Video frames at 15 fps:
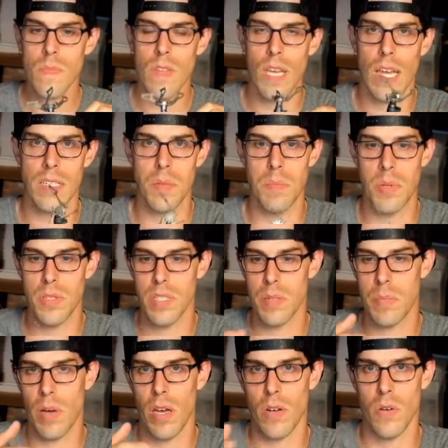It has a built-in
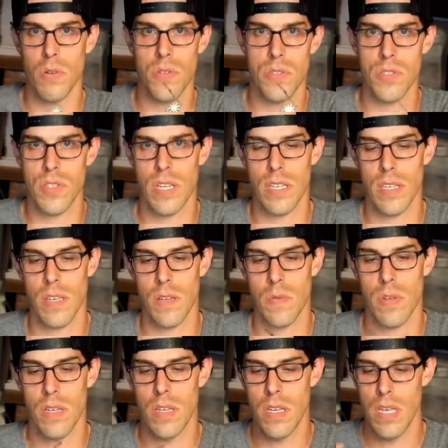pot holder just like the other
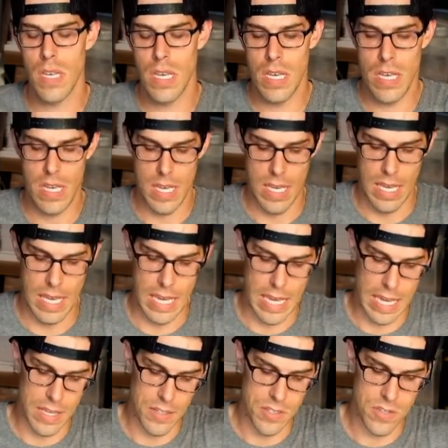one.
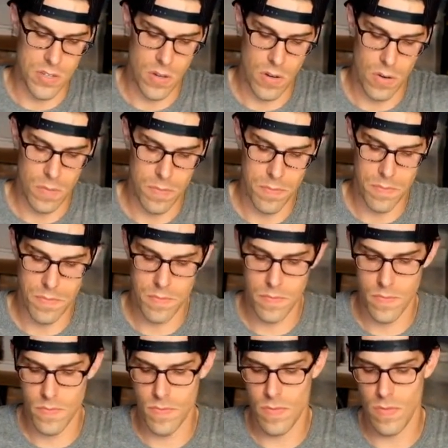And so
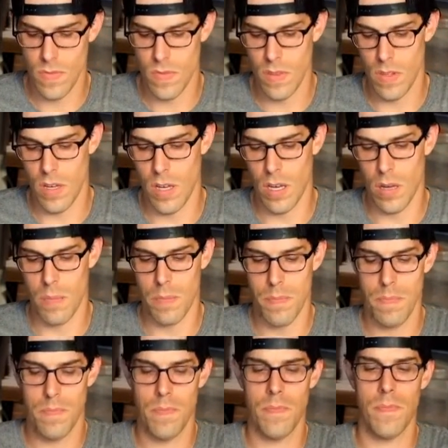
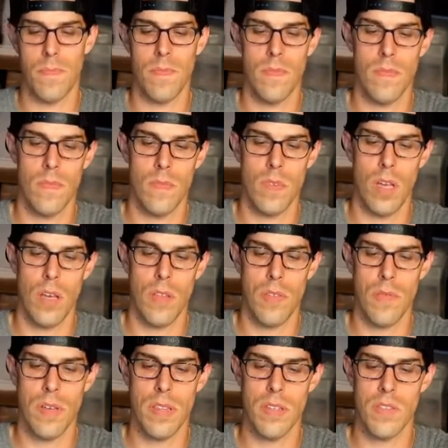I'll
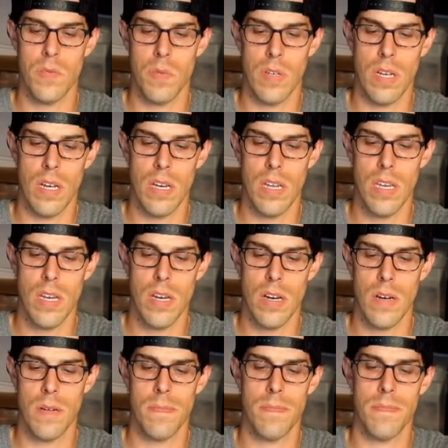thread this one on
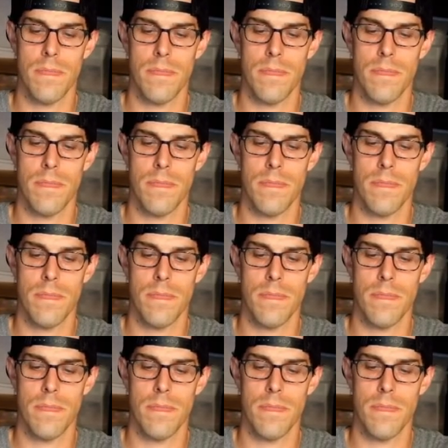here.